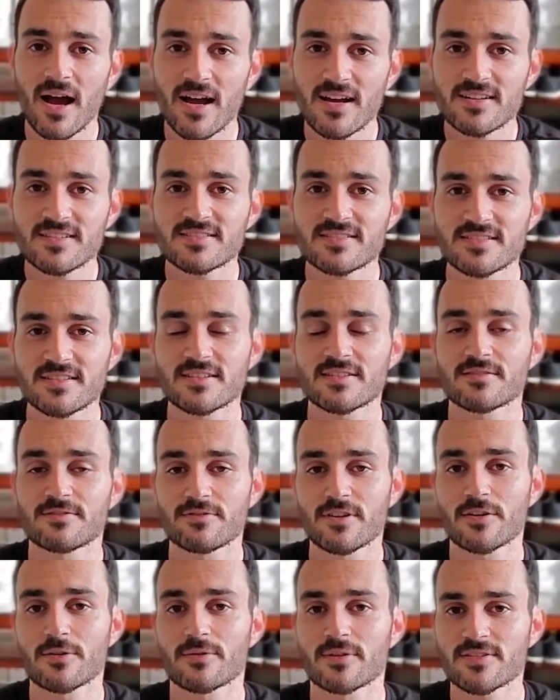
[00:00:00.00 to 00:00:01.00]
I see it
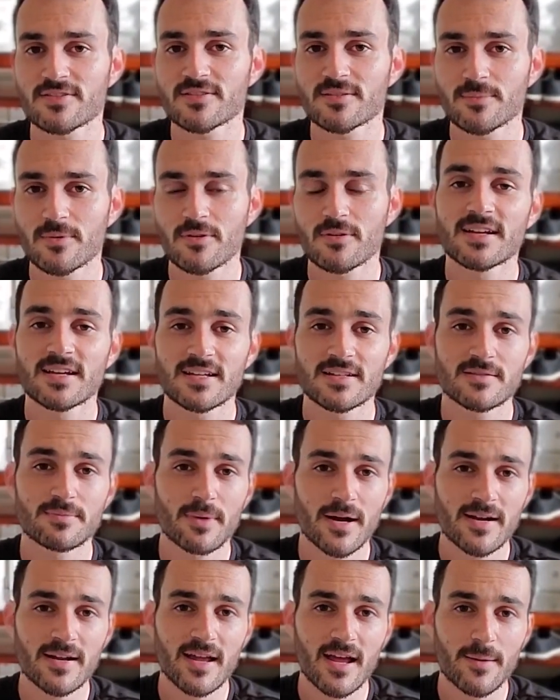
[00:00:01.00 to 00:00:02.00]
very reasonable. It
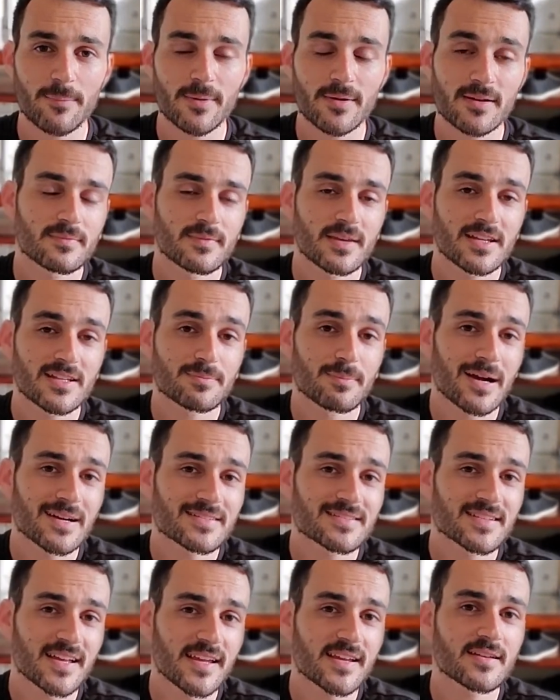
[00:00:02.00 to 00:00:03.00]
might happen. It
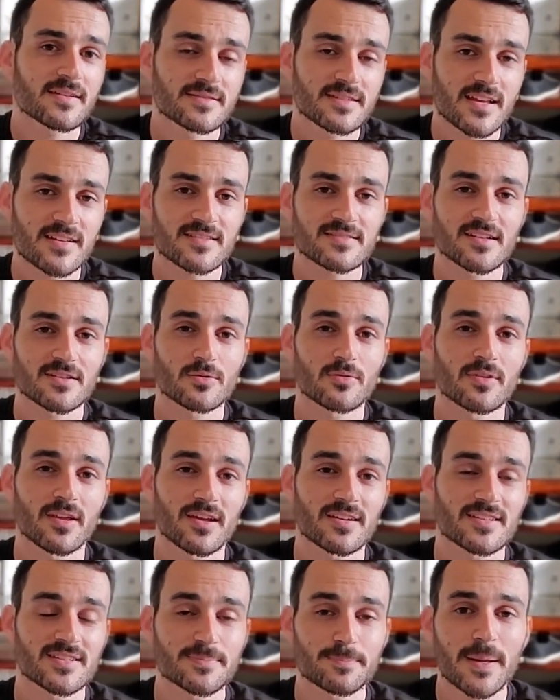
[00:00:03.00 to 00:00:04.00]
might take Tesla to the
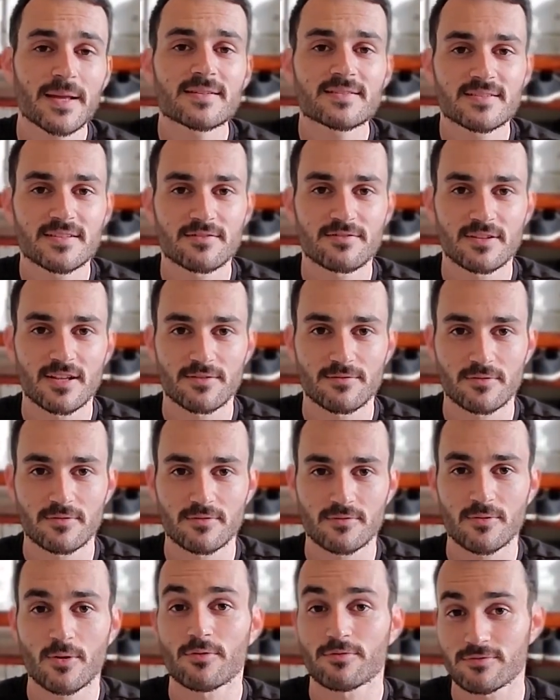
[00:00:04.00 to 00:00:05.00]
expensive
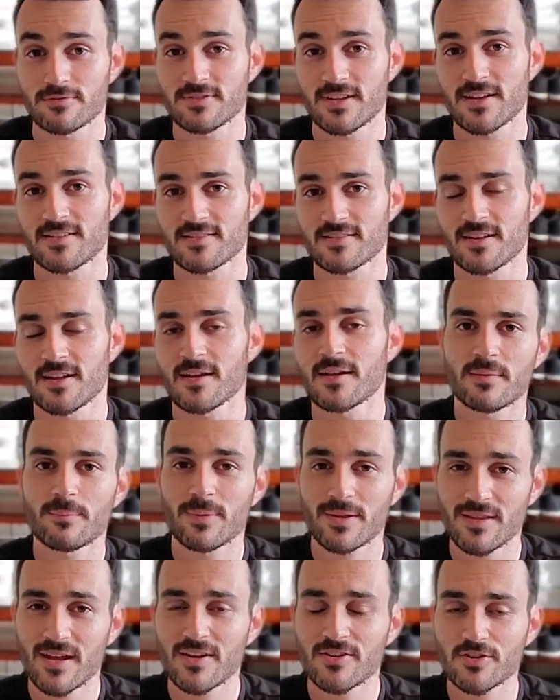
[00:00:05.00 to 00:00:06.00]
level of Tesla,
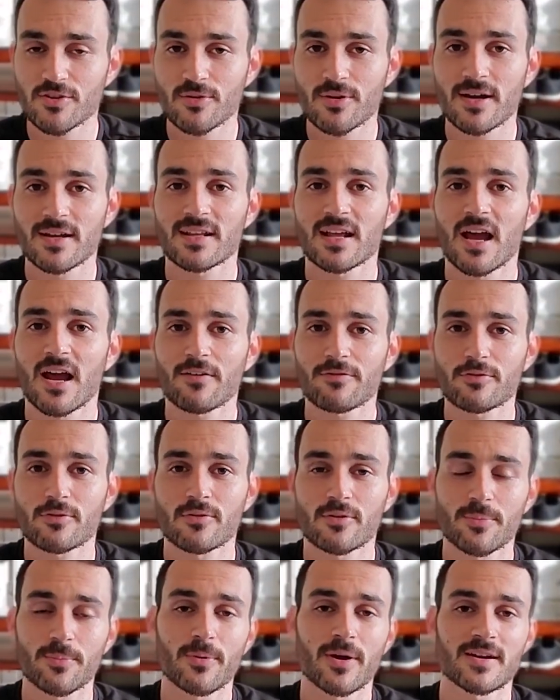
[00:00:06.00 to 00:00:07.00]
but that's alright. After
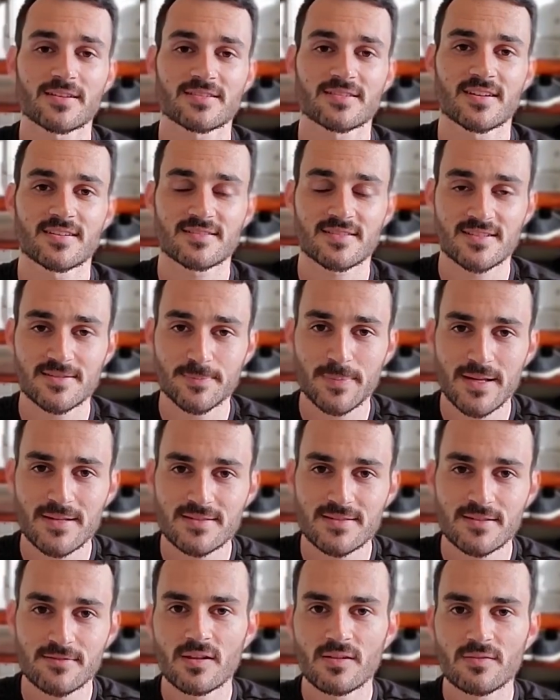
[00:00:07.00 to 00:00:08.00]
the price gets
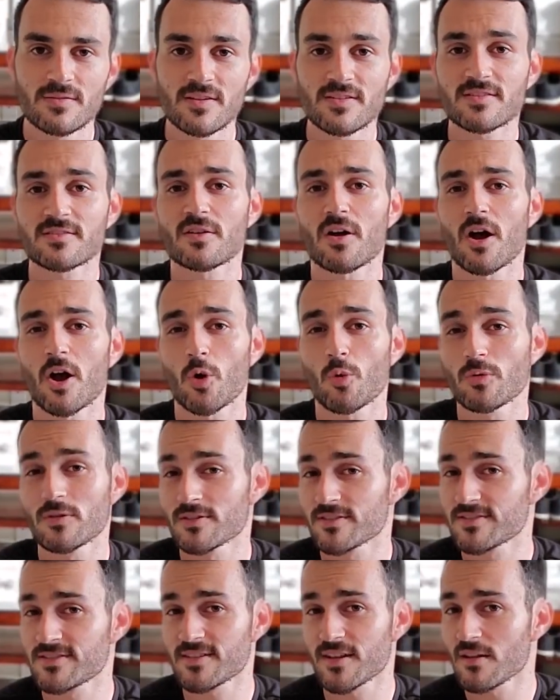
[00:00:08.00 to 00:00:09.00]
expensive, the stock
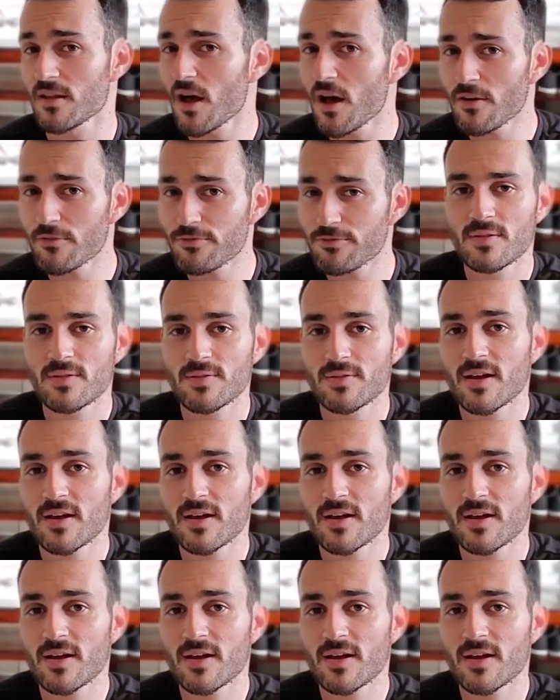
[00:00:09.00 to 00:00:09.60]
will sell off.